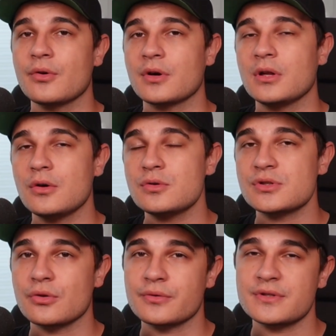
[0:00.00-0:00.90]
or
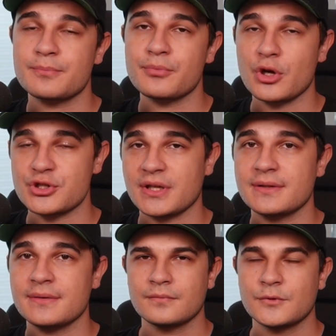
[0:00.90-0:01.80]
closed-source
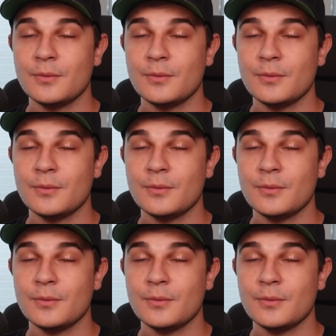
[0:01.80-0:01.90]
project.